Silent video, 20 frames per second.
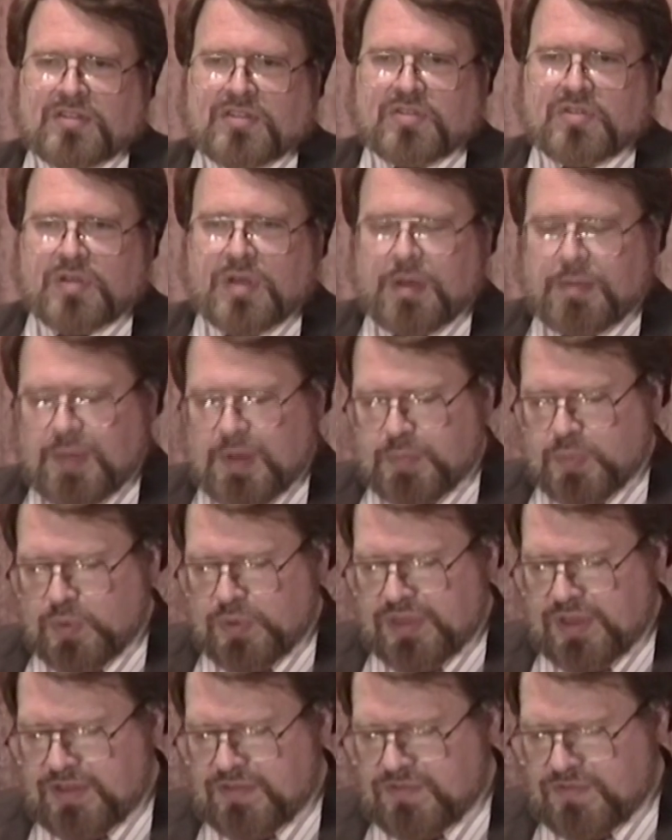you come up
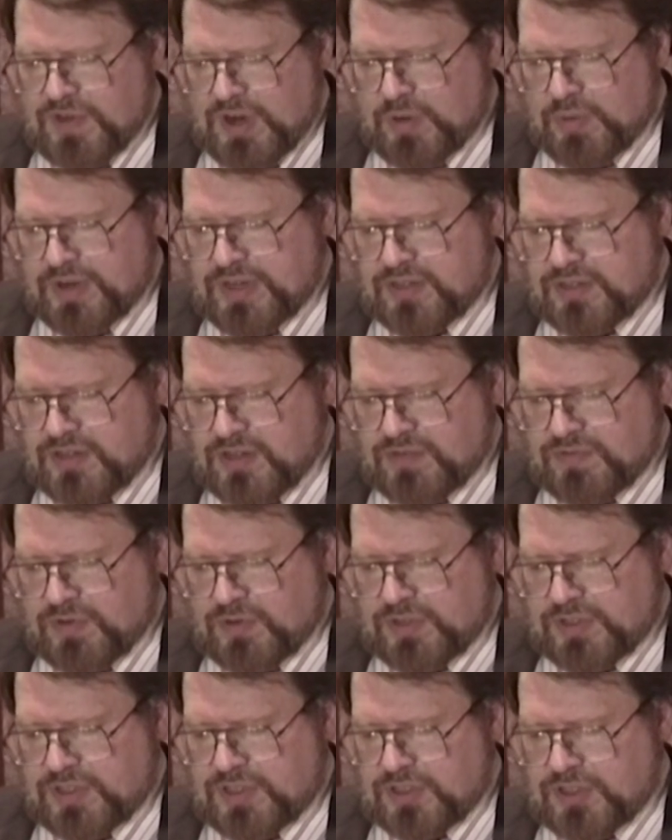with a very
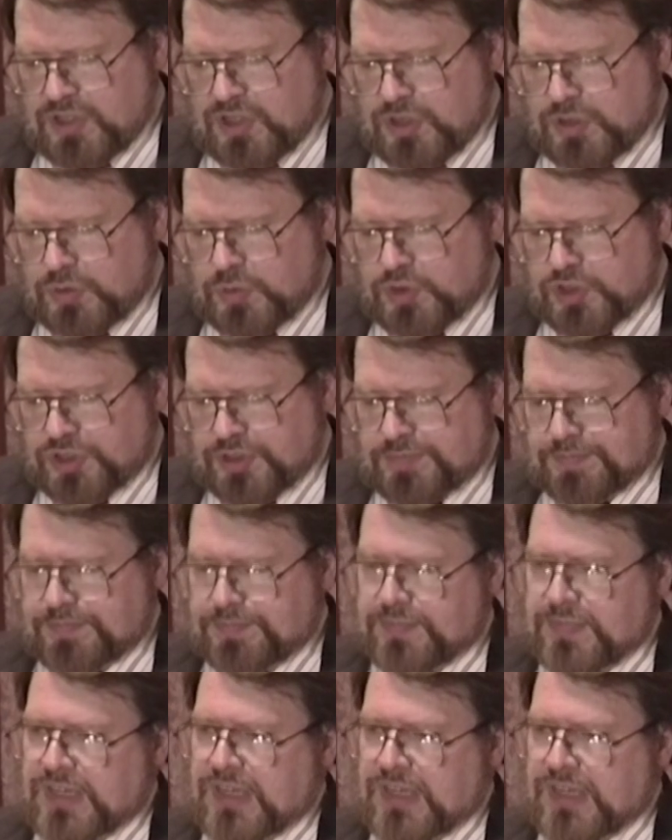different conclusion.